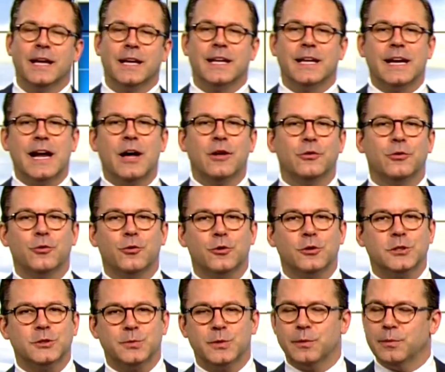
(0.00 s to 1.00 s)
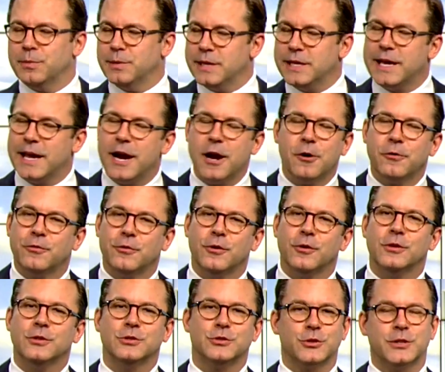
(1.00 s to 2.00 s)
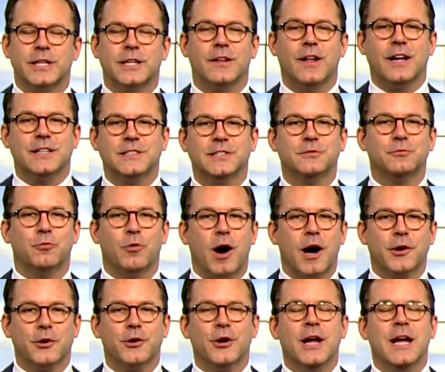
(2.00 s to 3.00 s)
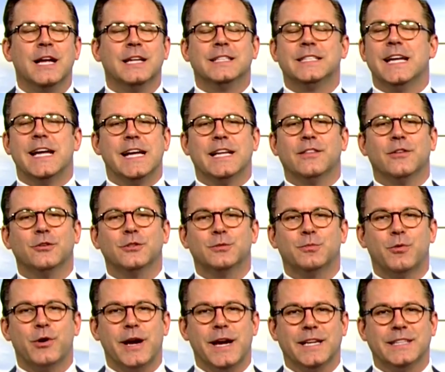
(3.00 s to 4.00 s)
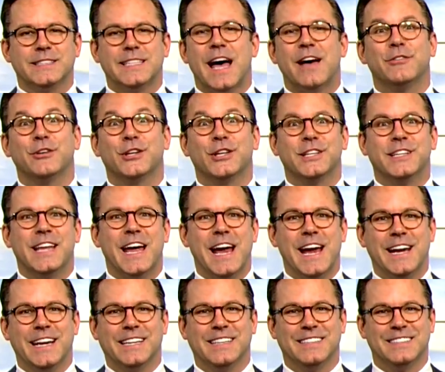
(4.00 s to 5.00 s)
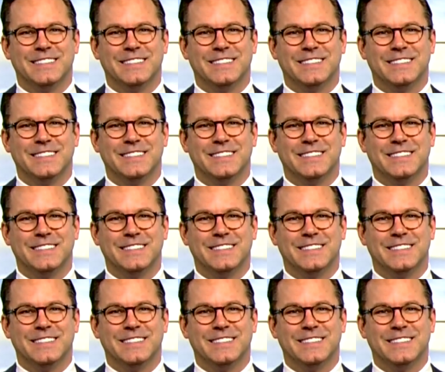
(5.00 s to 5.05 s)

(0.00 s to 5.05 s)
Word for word: Get outdoors, but be careful and drink lots of water. Take those breaks. Have a good day.